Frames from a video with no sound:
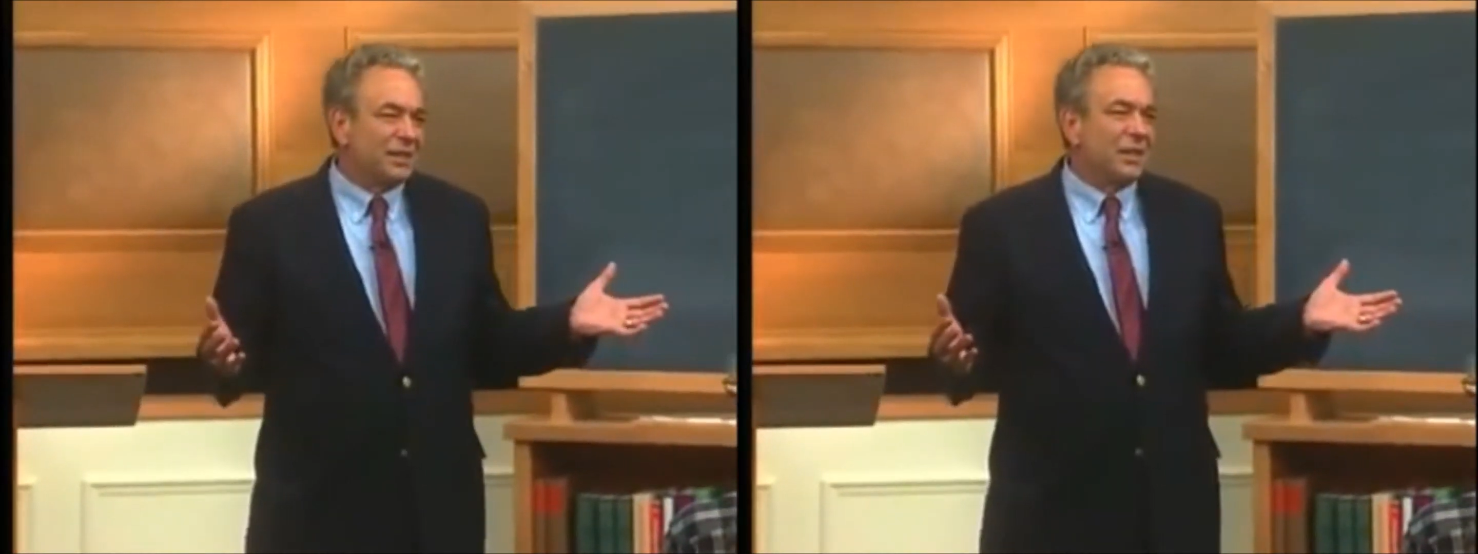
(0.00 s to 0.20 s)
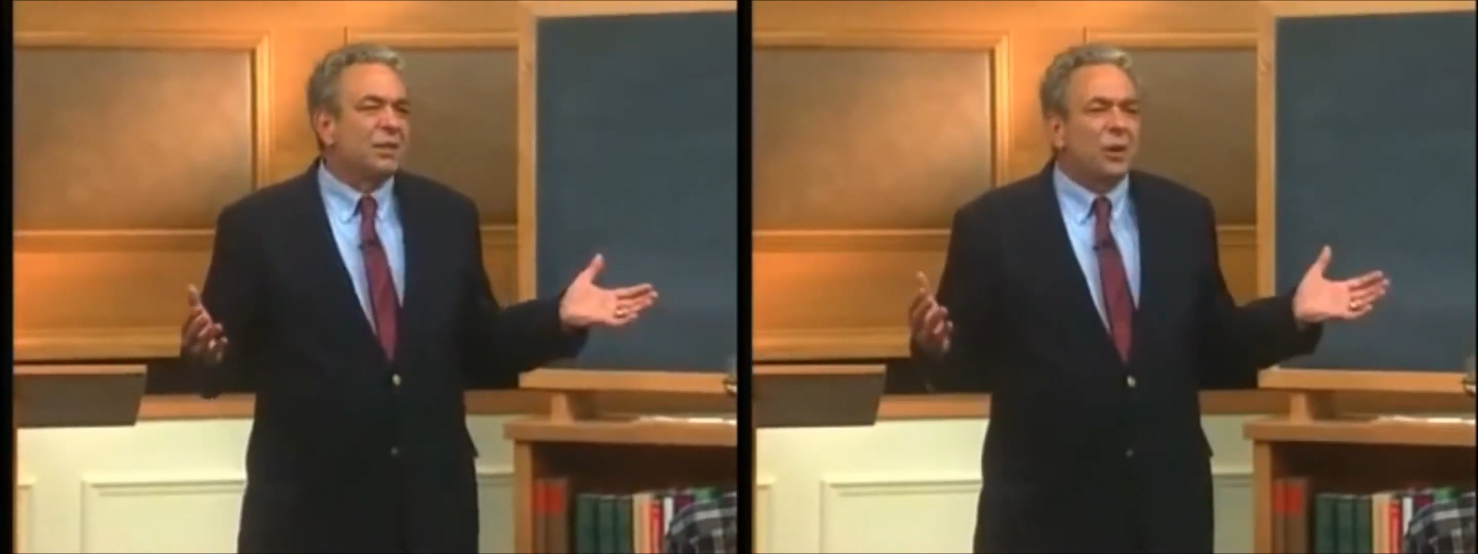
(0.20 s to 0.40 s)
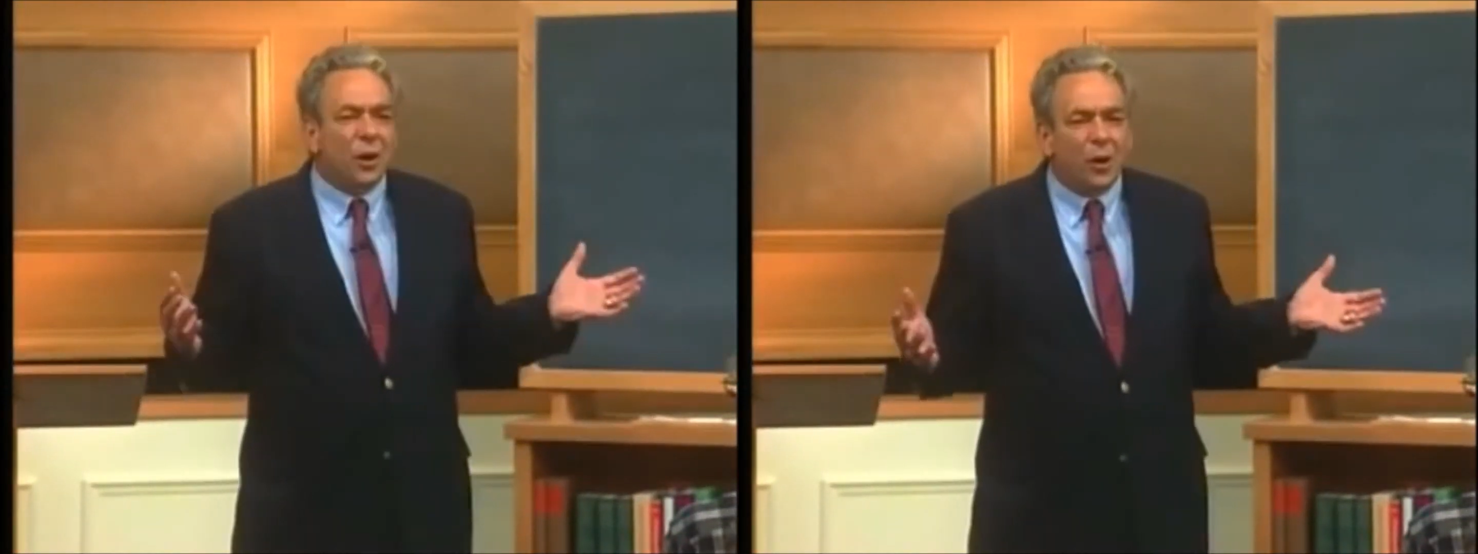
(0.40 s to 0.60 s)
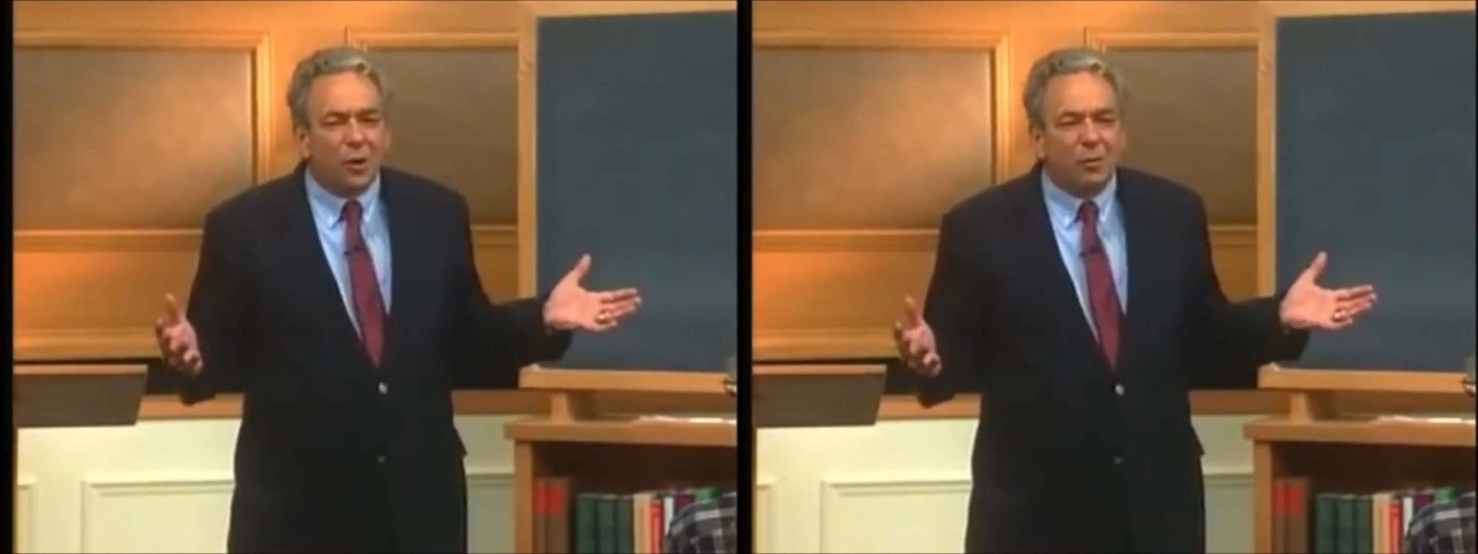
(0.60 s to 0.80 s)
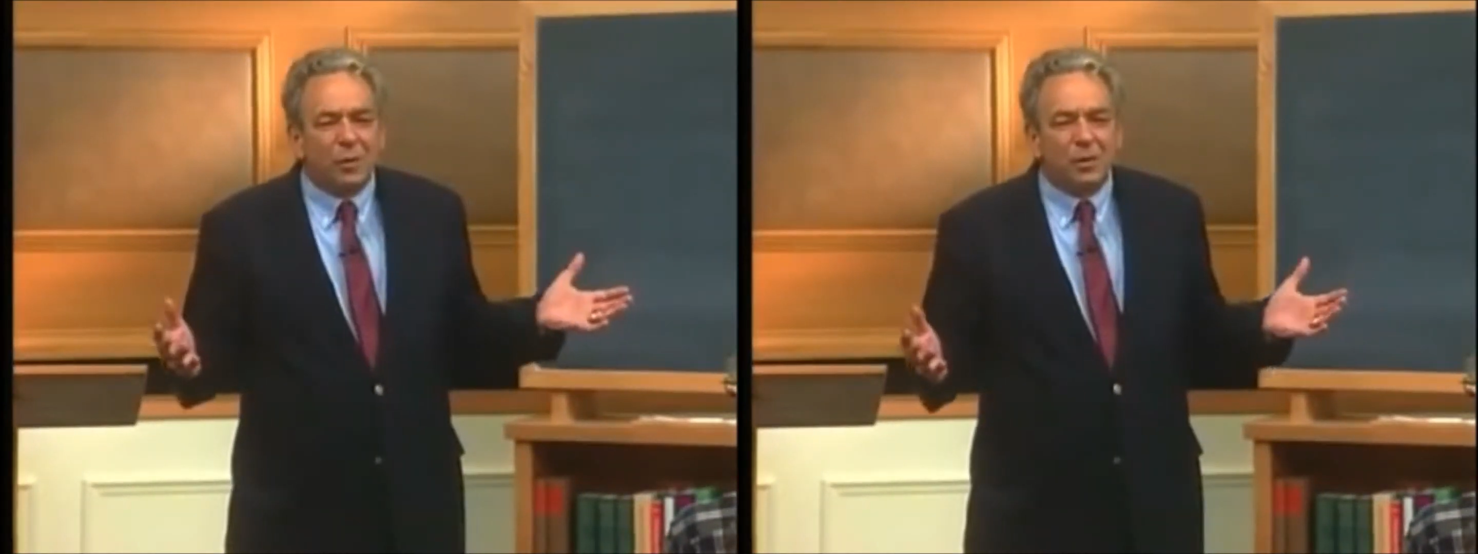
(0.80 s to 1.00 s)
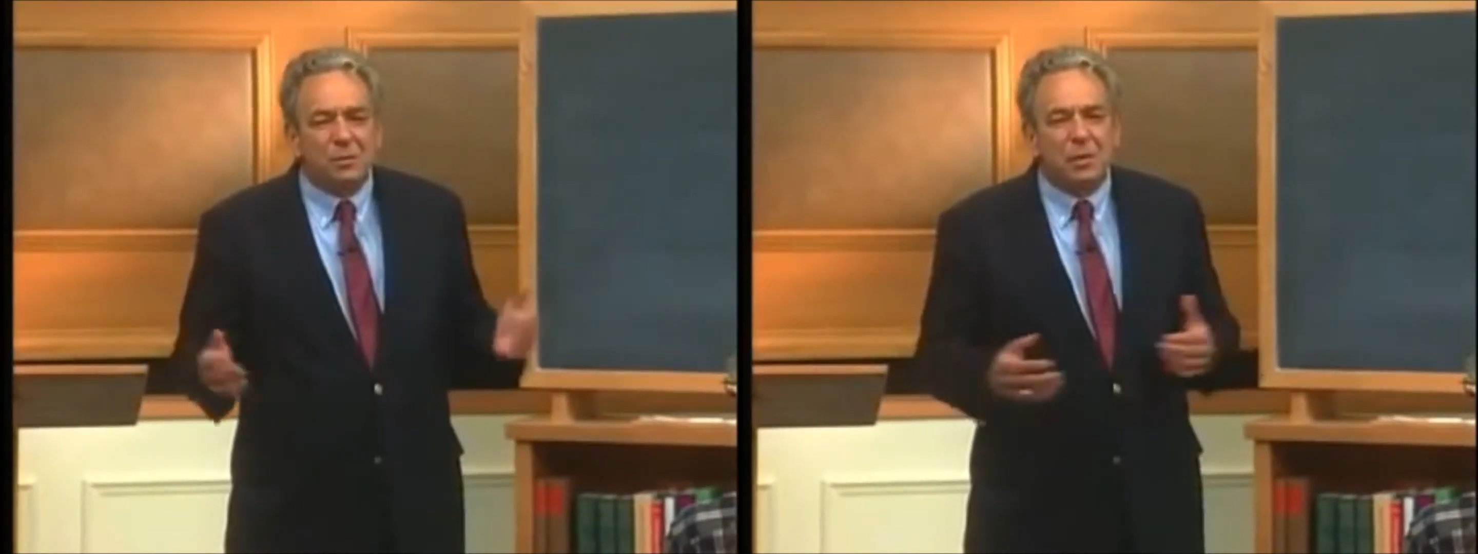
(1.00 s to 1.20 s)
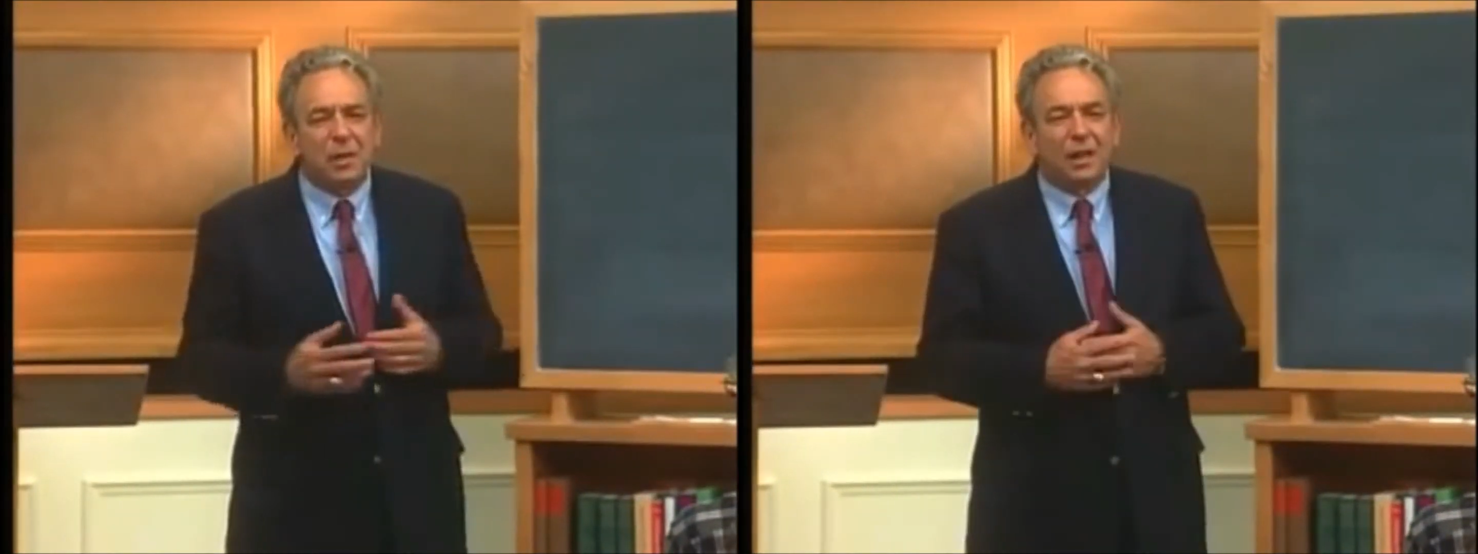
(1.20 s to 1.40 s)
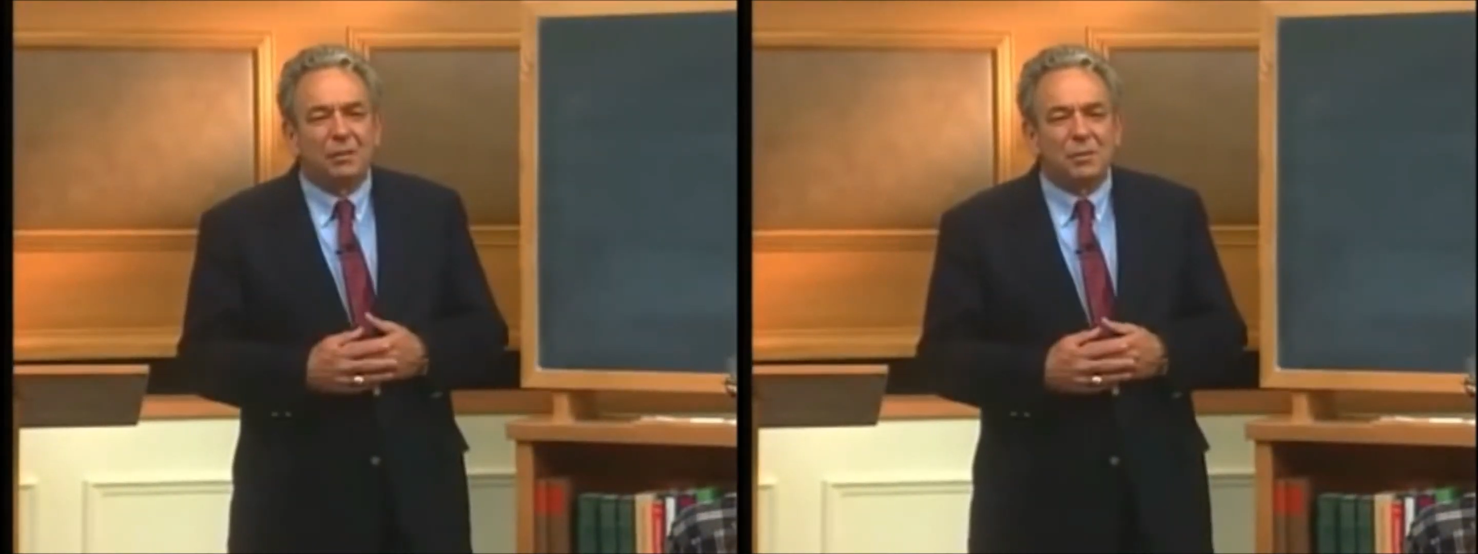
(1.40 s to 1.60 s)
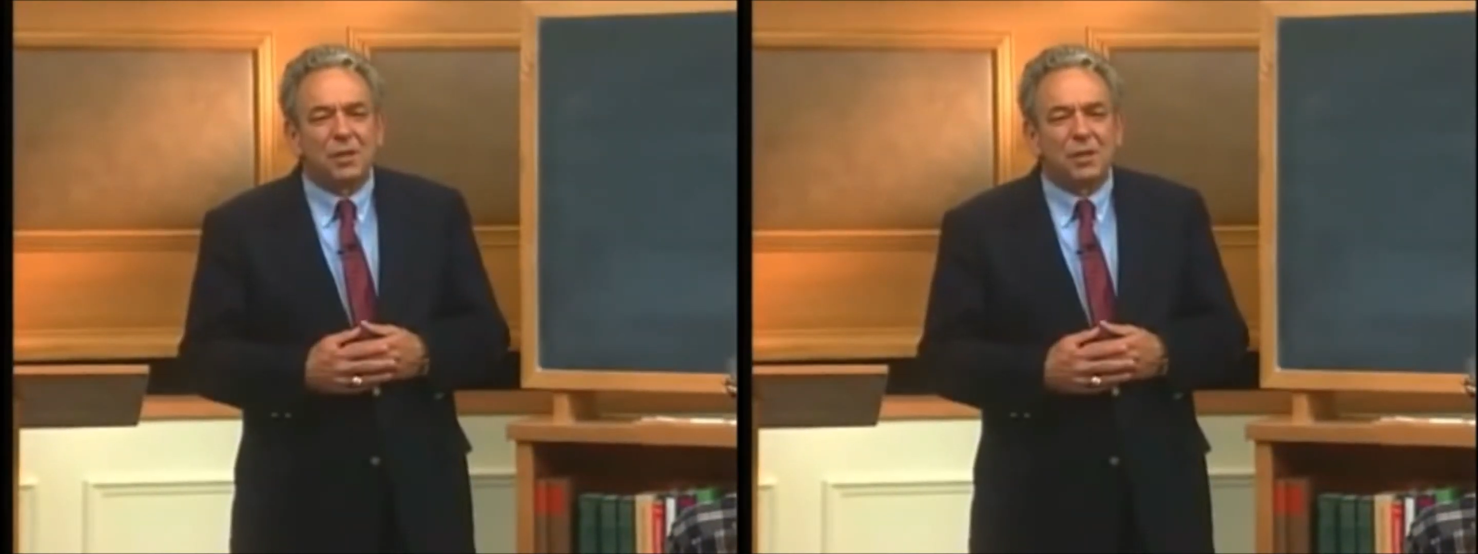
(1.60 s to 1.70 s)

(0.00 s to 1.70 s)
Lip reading: a term that's become